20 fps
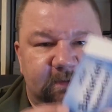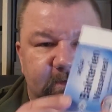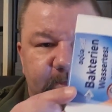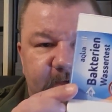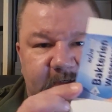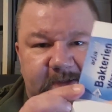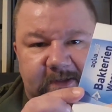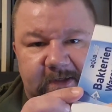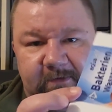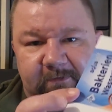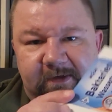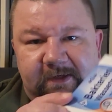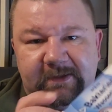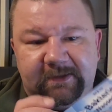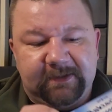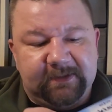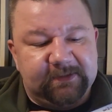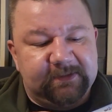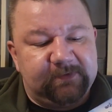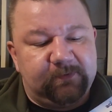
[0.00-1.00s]
a bacteria
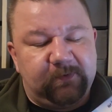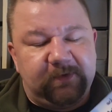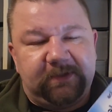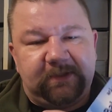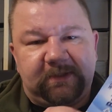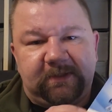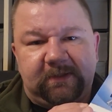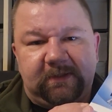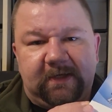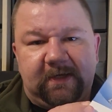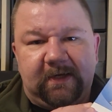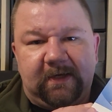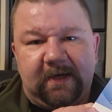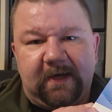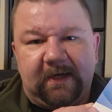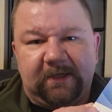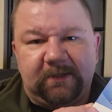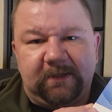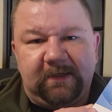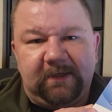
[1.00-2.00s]
test, which
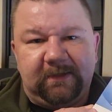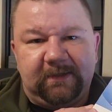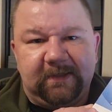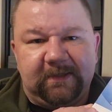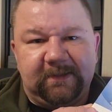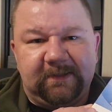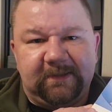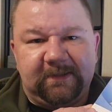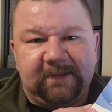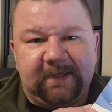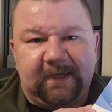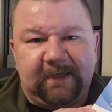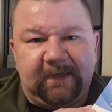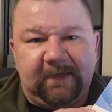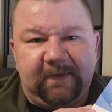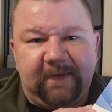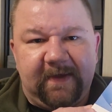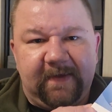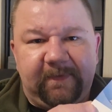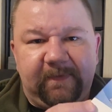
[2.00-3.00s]
actually does exactly
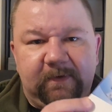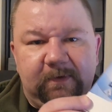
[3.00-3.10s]
that.